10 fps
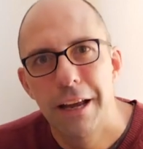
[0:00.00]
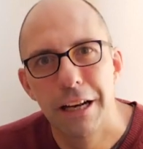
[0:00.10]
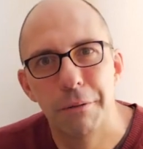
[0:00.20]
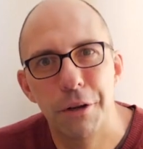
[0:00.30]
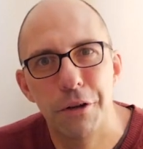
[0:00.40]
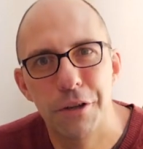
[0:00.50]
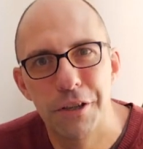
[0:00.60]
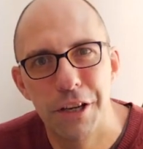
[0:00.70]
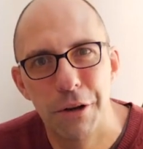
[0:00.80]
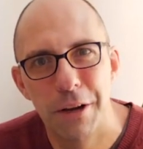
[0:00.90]
It'll be good to
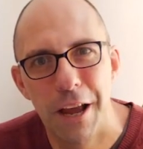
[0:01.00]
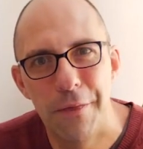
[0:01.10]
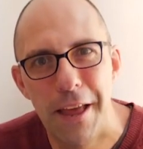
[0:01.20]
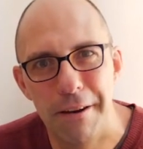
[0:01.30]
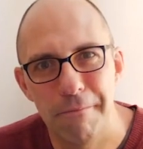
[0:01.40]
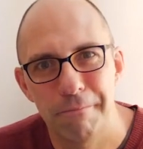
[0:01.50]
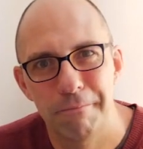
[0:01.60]
see you again then.